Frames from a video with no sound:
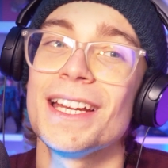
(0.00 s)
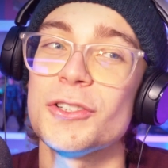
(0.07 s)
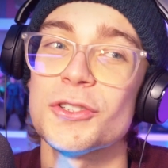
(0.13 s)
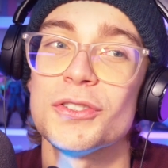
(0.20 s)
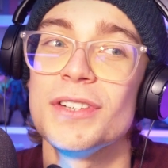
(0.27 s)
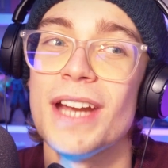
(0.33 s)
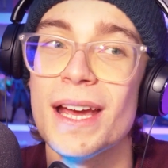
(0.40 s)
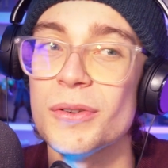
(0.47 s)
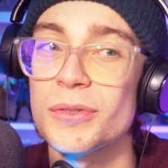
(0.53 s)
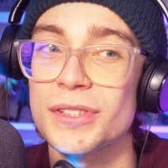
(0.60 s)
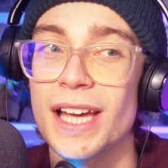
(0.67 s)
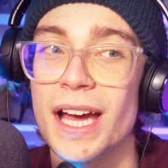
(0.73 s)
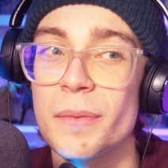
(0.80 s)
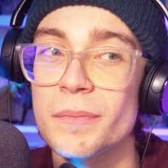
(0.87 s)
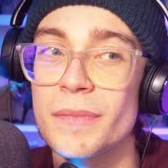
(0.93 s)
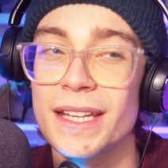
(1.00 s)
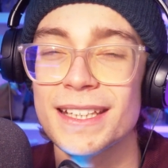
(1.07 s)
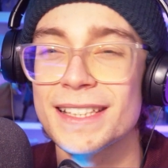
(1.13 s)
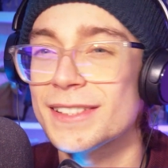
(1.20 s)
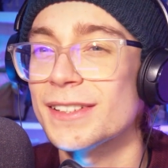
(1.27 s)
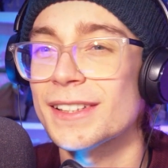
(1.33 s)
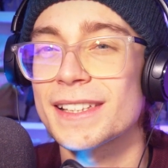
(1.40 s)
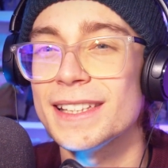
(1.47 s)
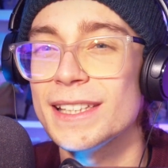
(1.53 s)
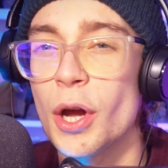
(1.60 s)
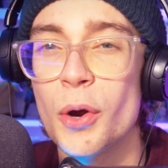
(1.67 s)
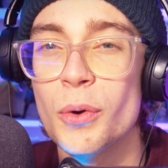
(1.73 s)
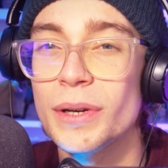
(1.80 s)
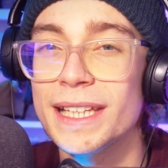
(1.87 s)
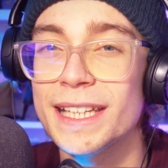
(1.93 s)
And it just nails that. And it's like
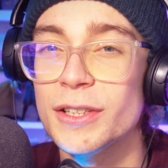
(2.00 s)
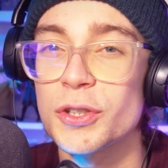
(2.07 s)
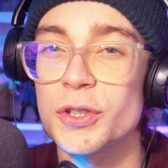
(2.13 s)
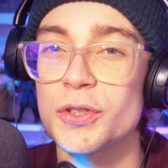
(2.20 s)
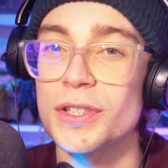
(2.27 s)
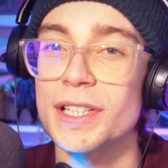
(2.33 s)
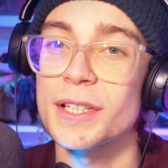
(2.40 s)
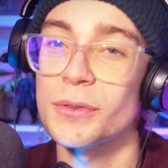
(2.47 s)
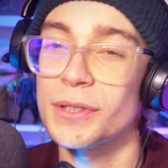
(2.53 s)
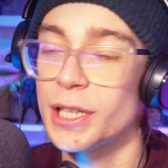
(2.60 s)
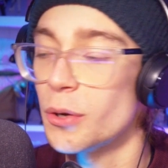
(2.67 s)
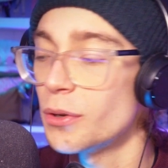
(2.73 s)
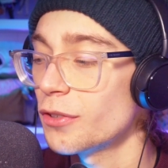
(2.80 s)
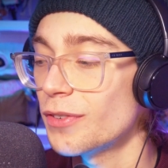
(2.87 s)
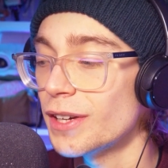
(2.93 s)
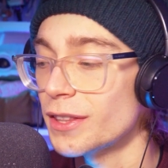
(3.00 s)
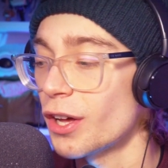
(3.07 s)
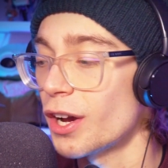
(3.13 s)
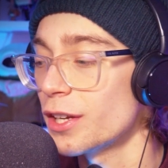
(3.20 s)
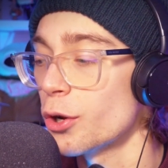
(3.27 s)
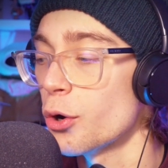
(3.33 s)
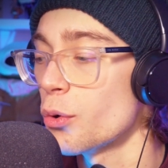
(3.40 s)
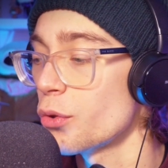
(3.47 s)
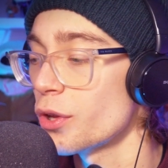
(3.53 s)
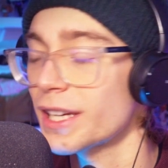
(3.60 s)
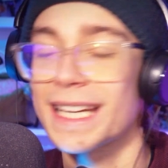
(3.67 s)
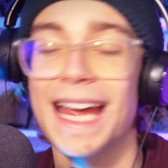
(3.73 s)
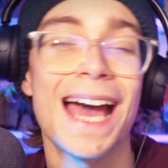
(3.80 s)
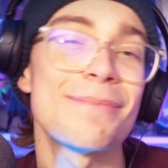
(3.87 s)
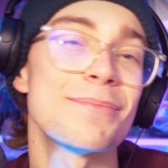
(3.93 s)
the only industry or the only thing that I know
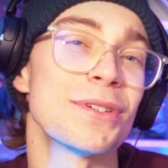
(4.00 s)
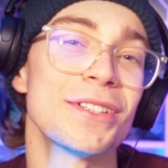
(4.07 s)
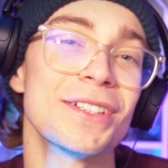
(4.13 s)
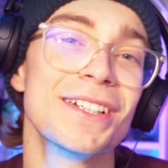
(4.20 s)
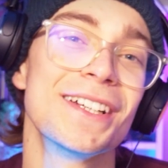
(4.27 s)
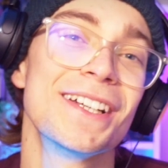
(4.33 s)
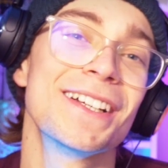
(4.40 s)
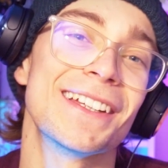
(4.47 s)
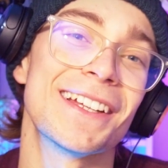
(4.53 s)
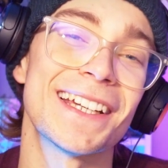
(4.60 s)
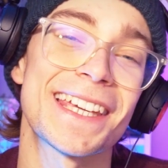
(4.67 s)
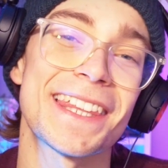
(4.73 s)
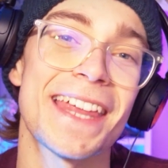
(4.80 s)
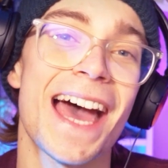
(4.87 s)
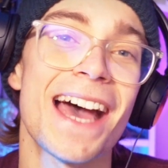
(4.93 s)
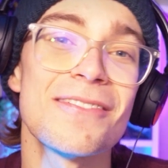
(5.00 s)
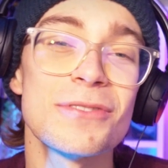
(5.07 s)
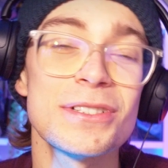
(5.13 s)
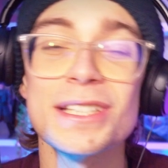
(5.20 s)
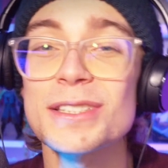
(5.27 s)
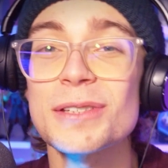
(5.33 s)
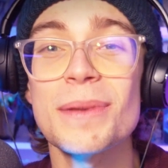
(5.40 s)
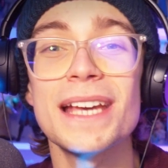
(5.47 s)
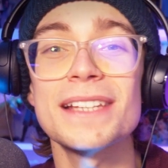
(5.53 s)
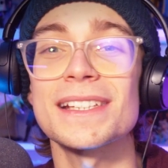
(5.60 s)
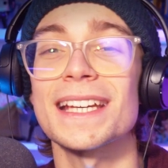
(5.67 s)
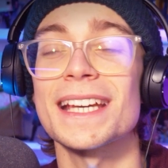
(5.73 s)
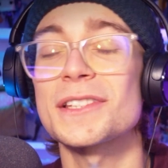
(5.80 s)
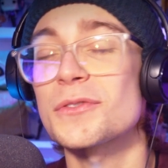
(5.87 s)
that can happen like that, which is amazing.